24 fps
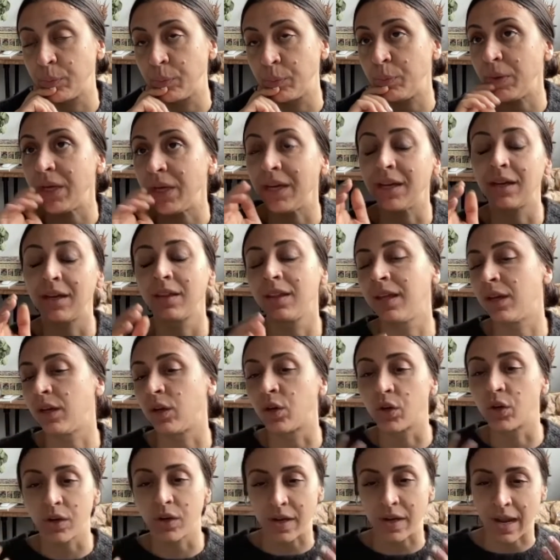be like
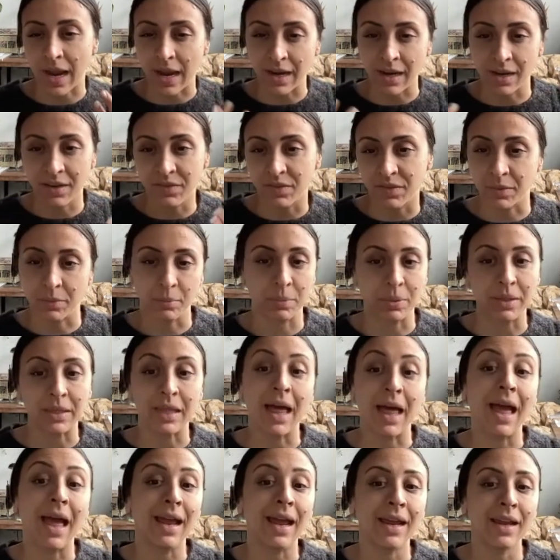creative and
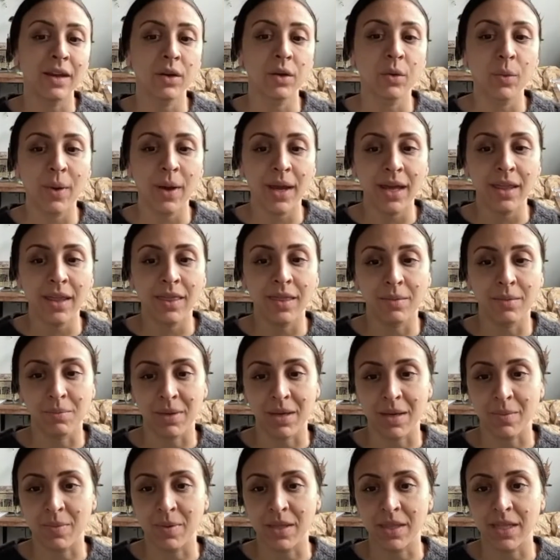play in a way that
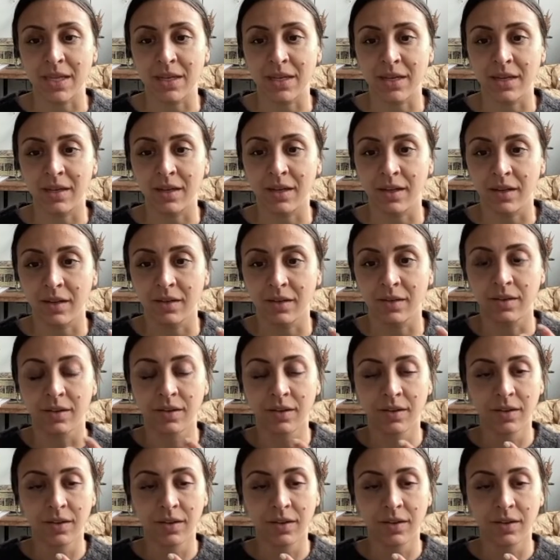maybe they didn't